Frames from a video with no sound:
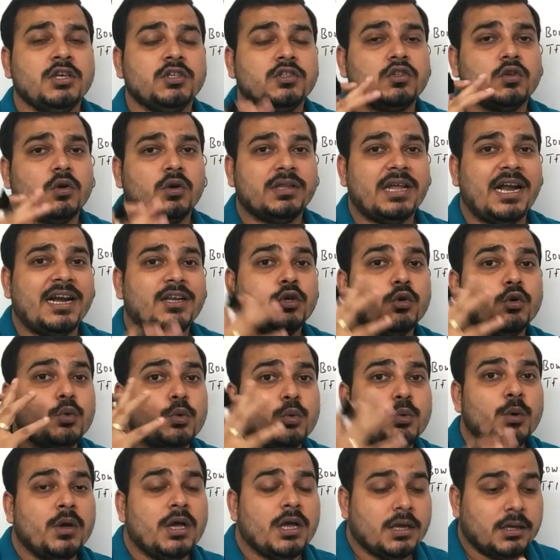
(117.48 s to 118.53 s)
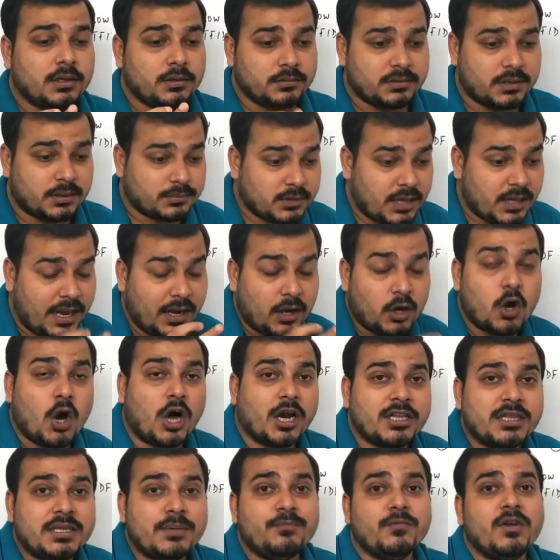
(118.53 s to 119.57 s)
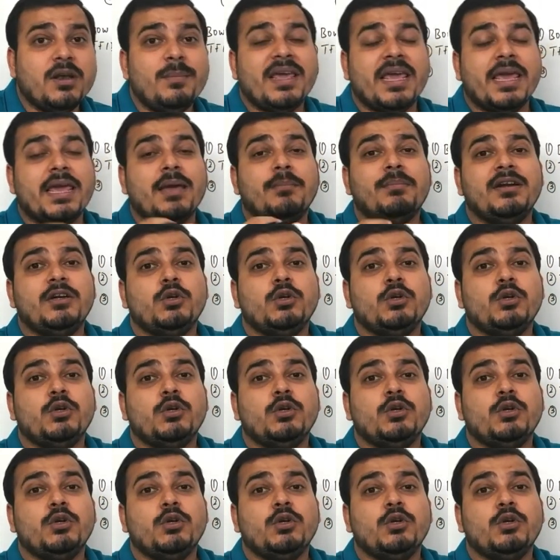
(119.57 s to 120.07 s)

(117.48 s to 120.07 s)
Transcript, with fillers: so that you the, the algorithm will be able